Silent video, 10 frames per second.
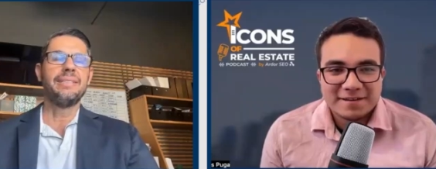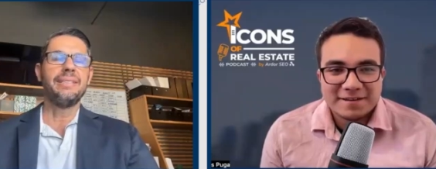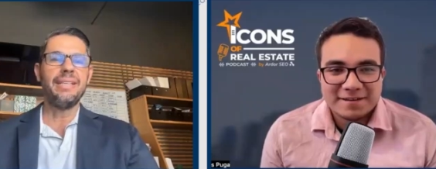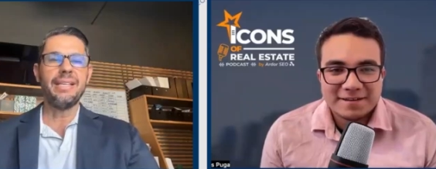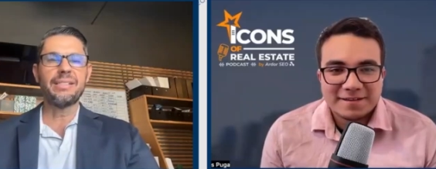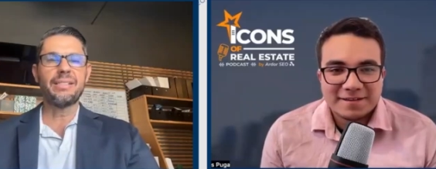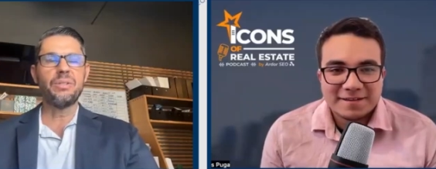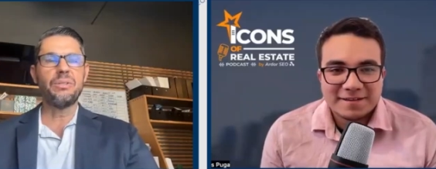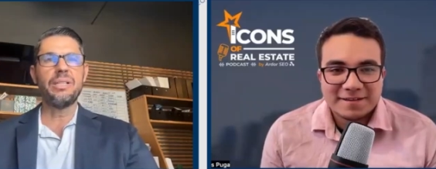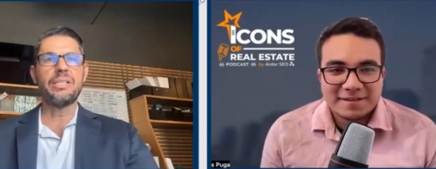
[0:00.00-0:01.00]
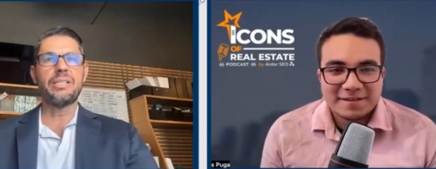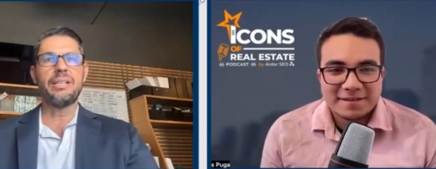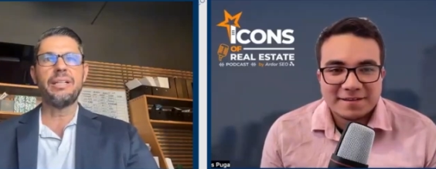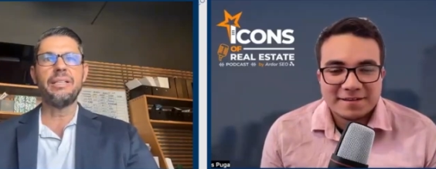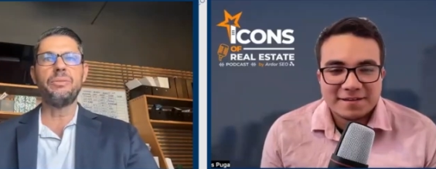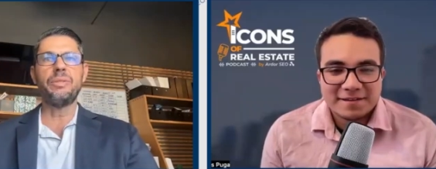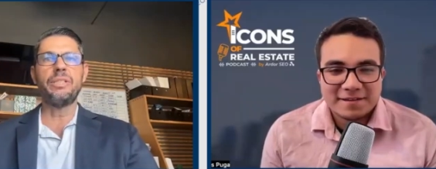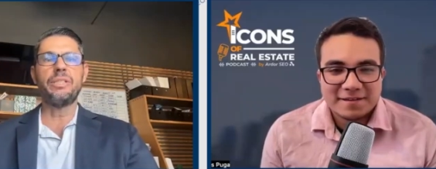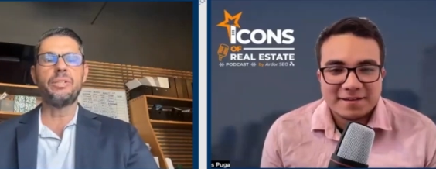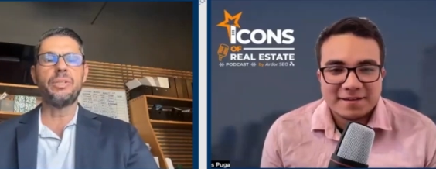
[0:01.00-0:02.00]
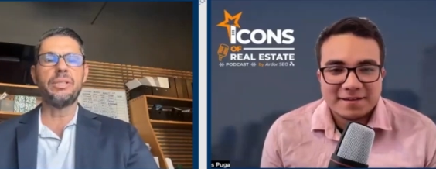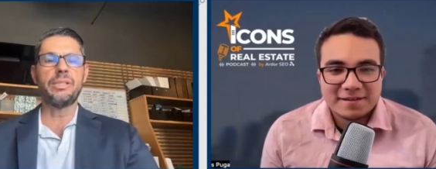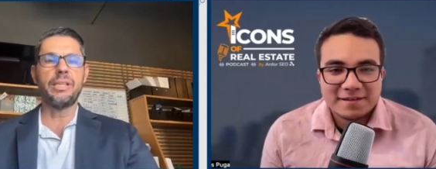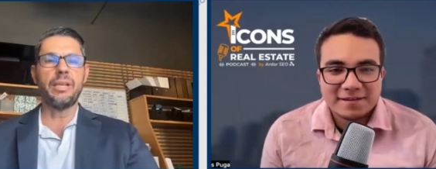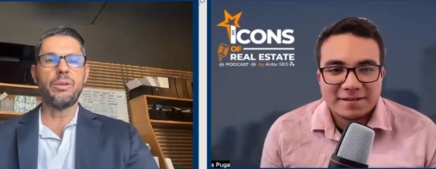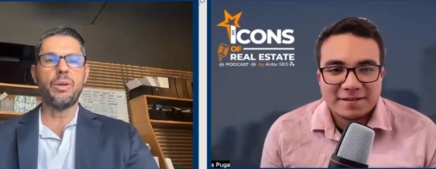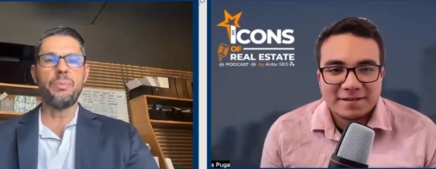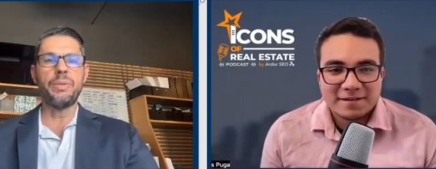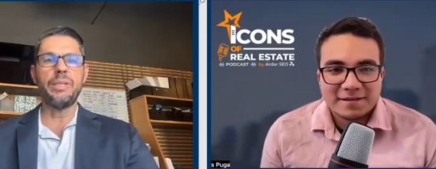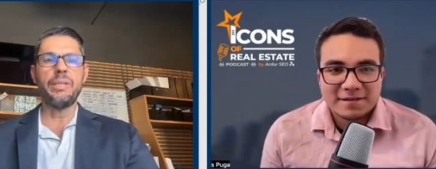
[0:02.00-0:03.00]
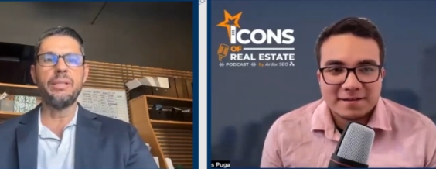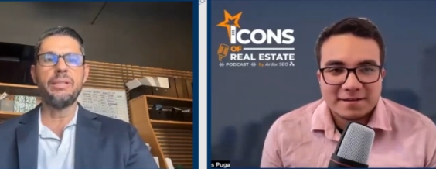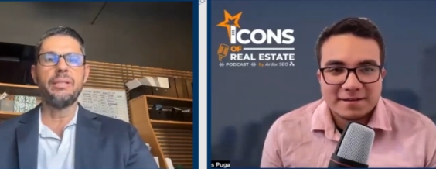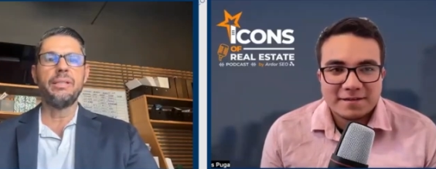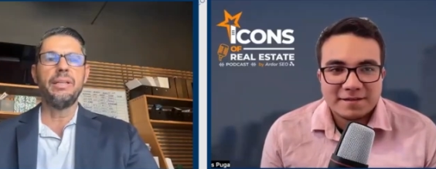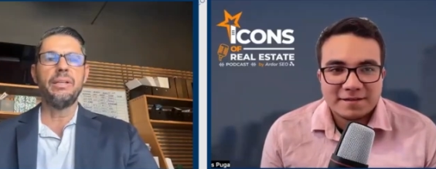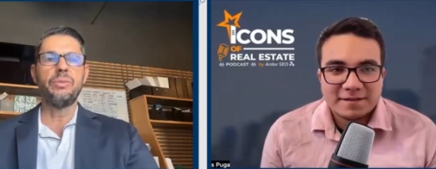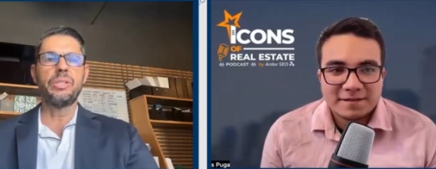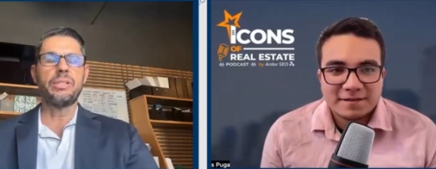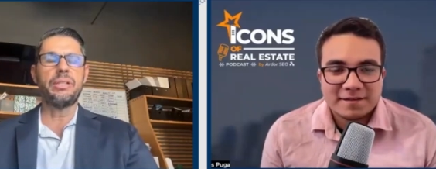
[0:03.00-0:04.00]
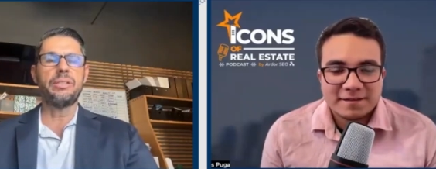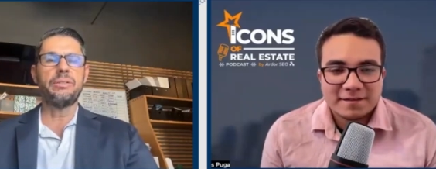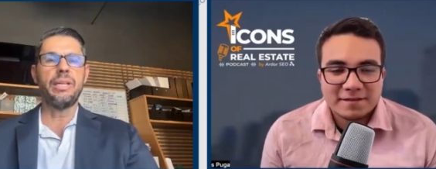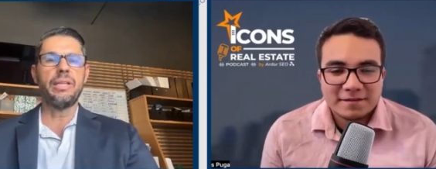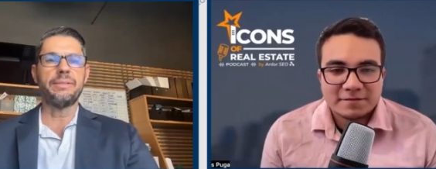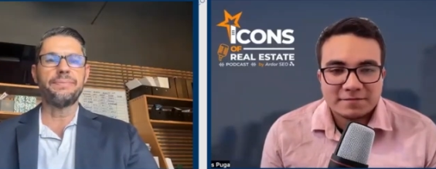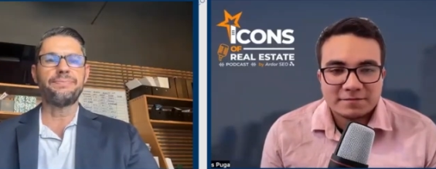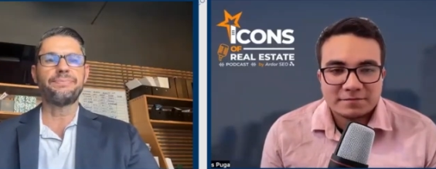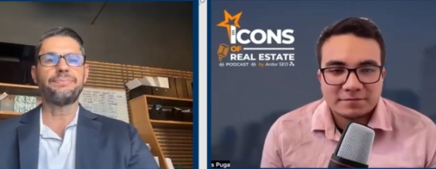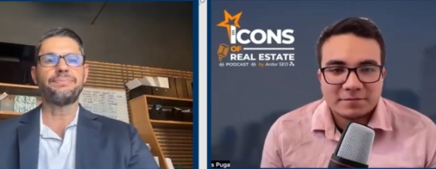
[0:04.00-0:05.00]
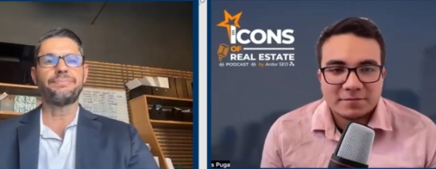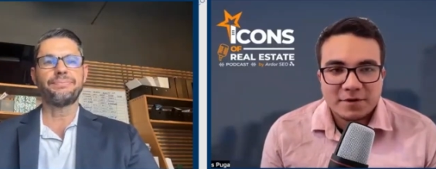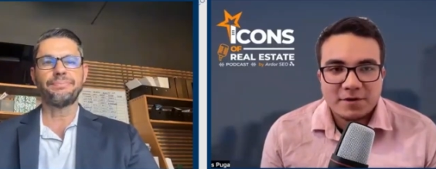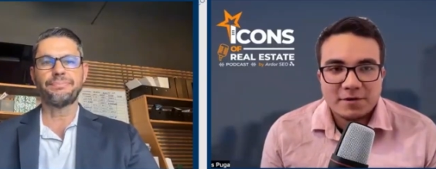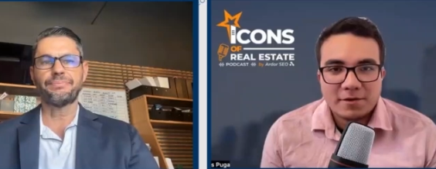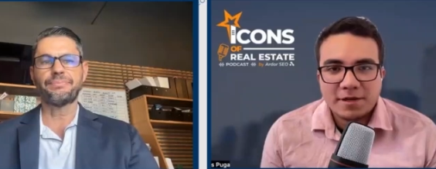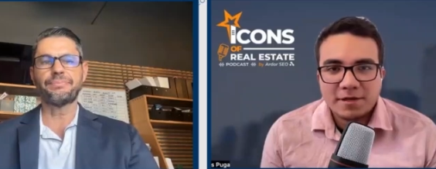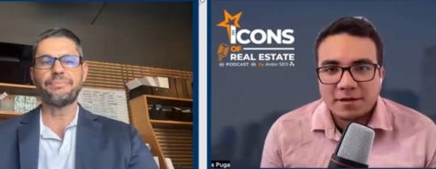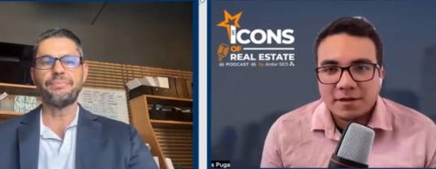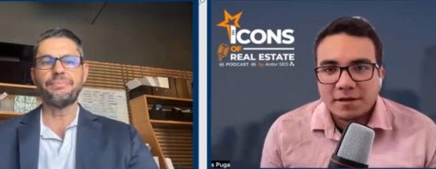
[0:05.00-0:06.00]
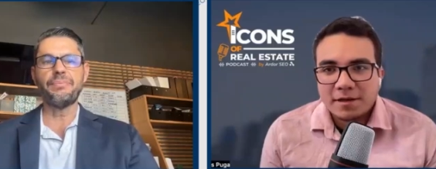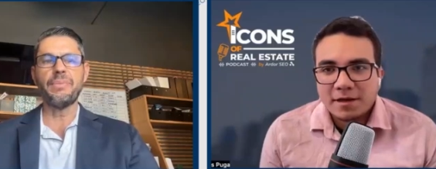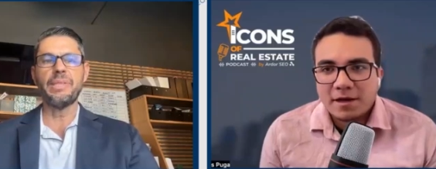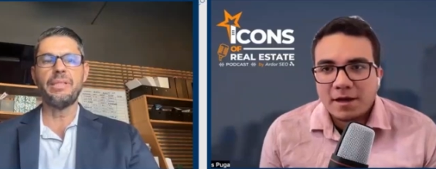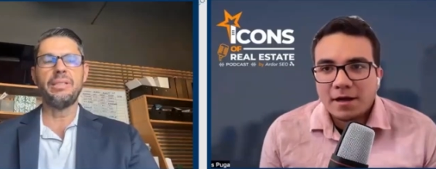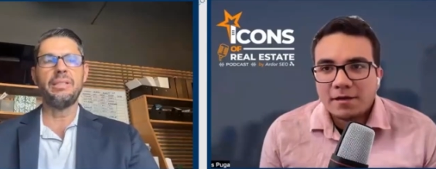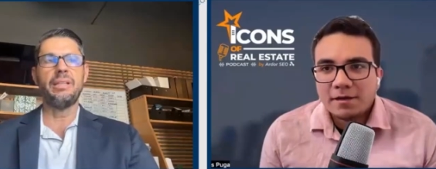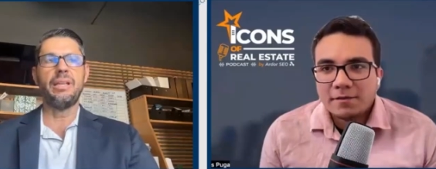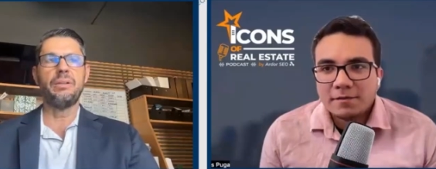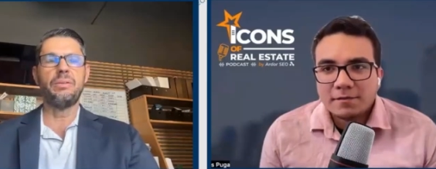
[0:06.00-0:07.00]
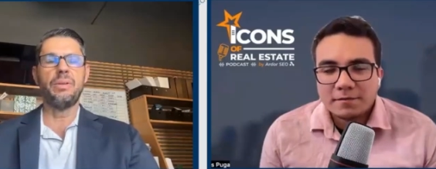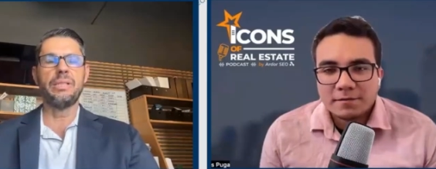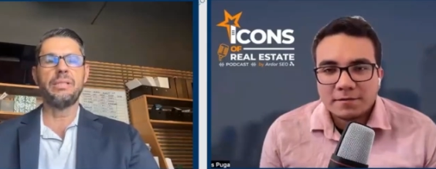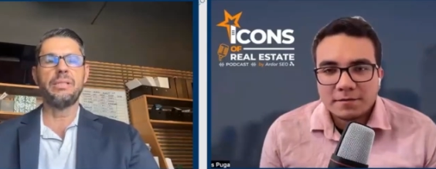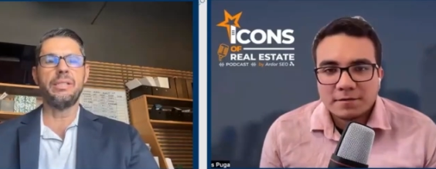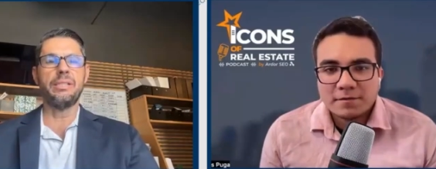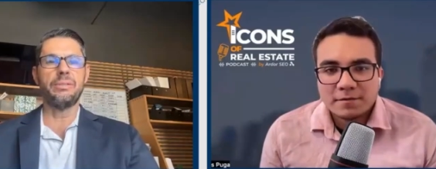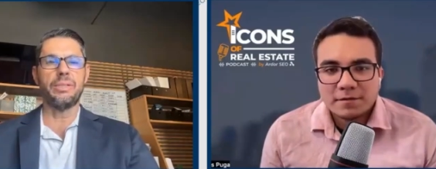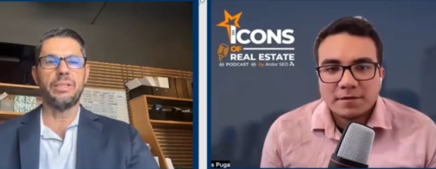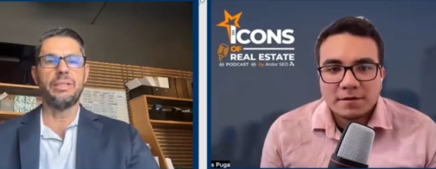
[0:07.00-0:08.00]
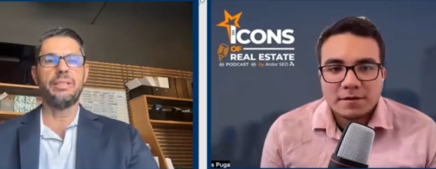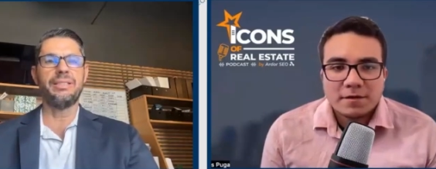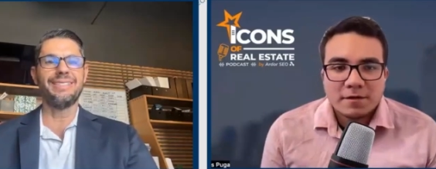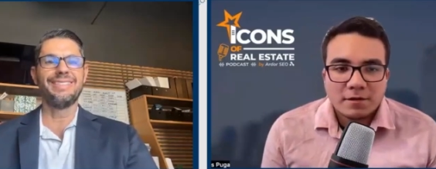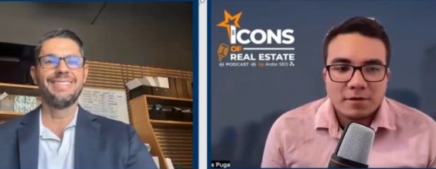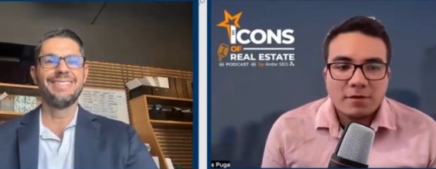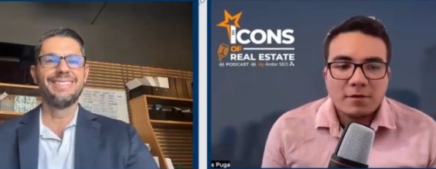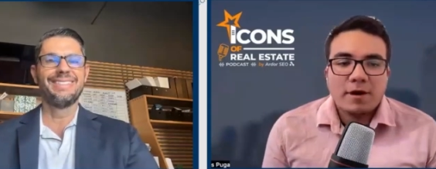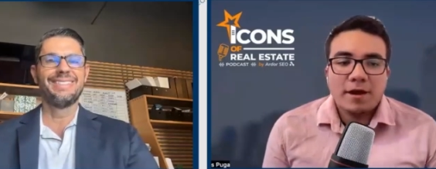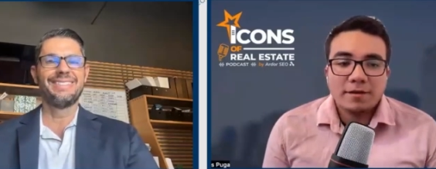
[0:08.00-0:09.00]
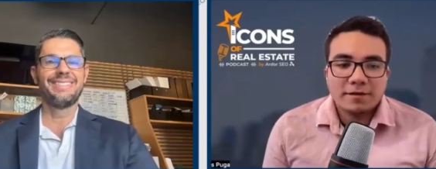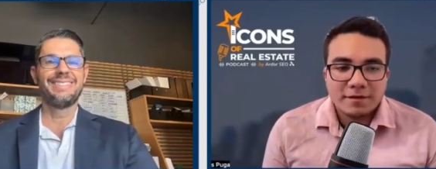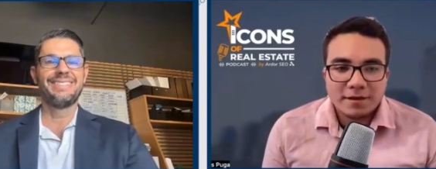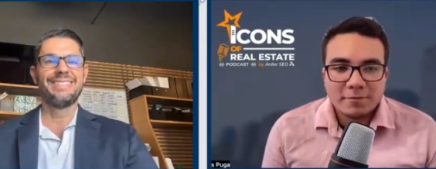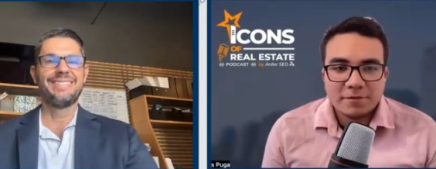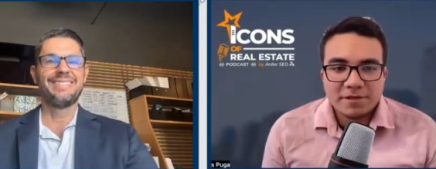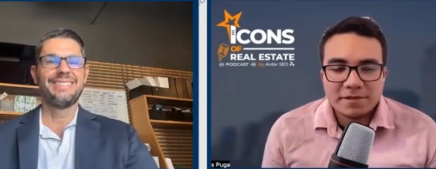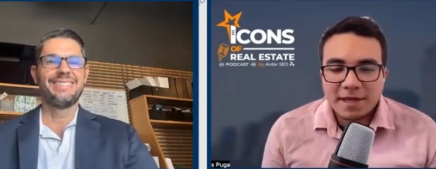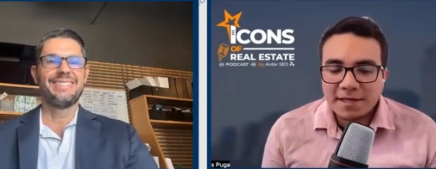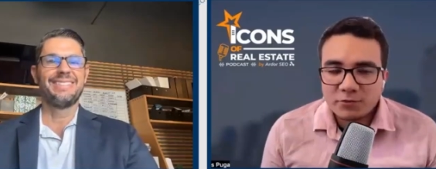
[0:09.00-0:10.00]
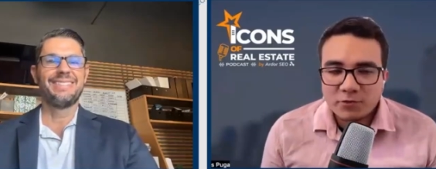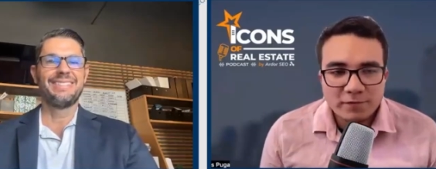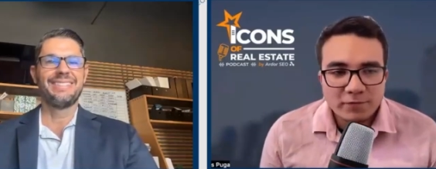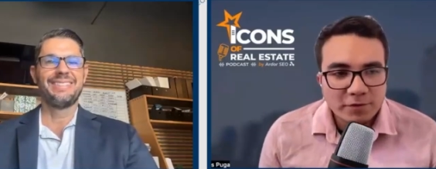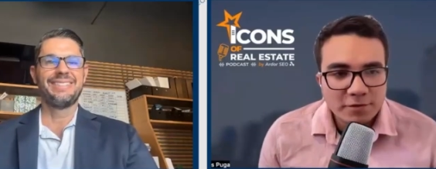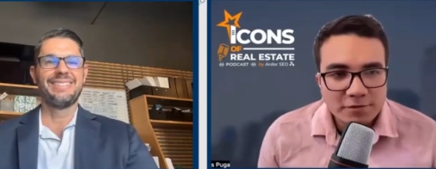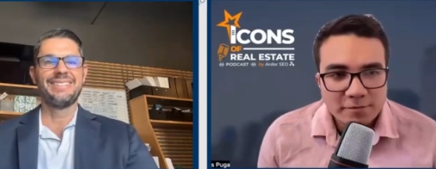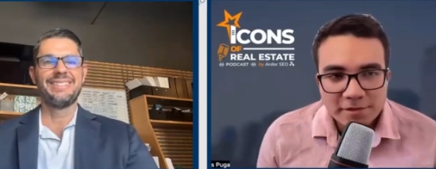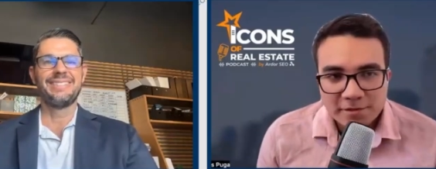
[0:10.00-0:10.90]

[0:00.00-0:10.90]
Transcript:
Speaker 1: yeah, so I started, we joined the same company, and we started together.
Speaker 2: All right. And
Speaker 1: the rest
Speaker 2: is history. All right. And was it natural for you to be